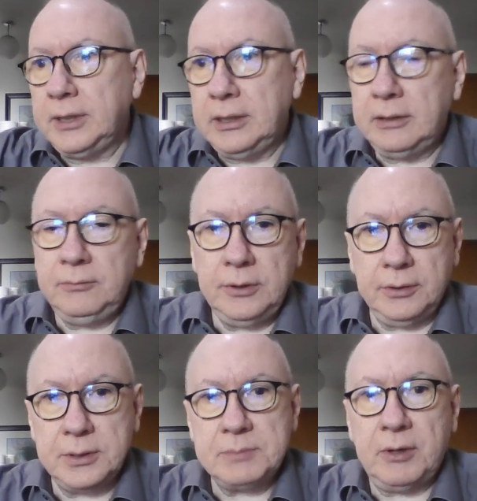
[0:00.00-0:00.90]

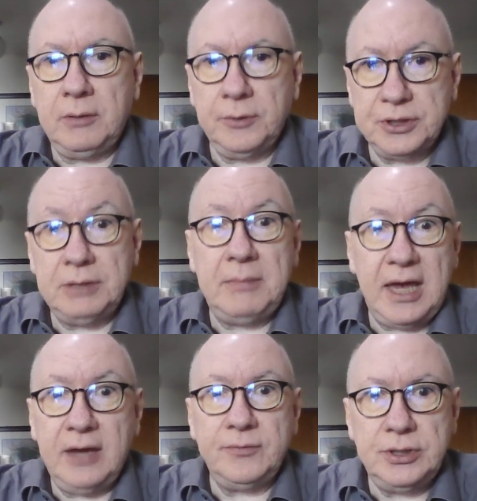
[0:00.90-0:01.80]
the spot where she may
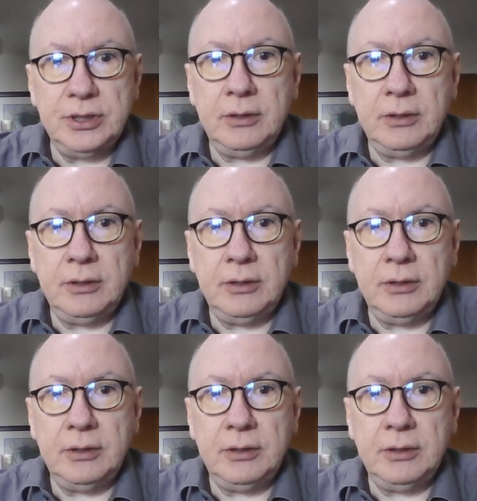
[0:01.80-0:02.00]
have